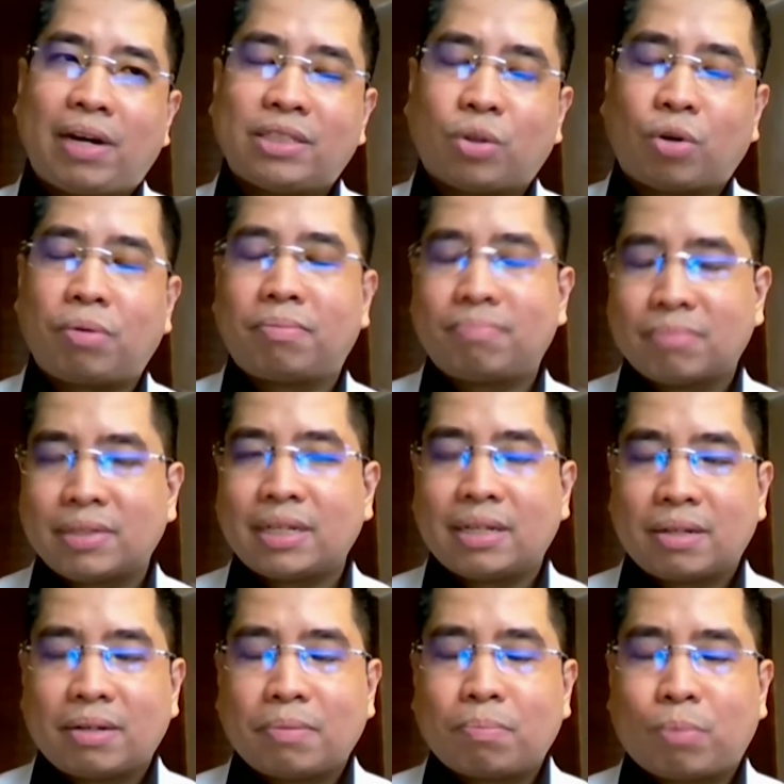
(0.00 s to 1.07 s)
or
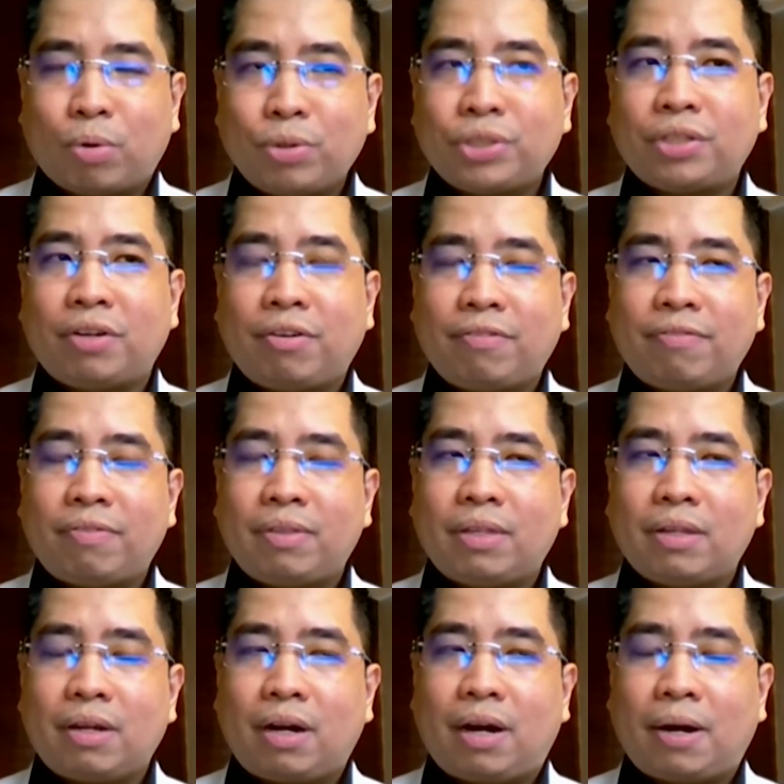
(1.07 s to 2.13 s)
most of
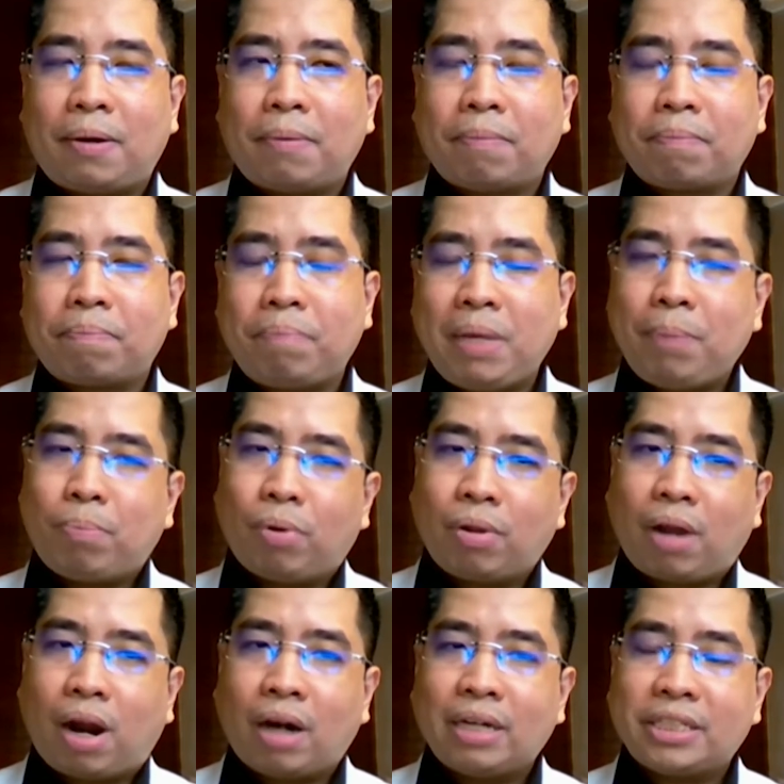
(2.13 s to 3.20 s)
people
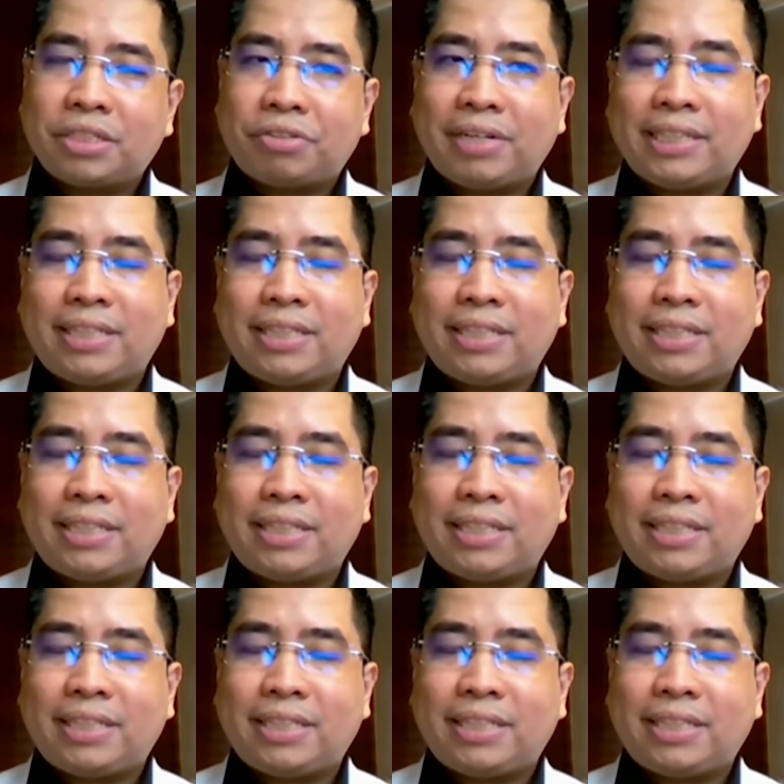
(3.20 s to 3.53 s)
are stress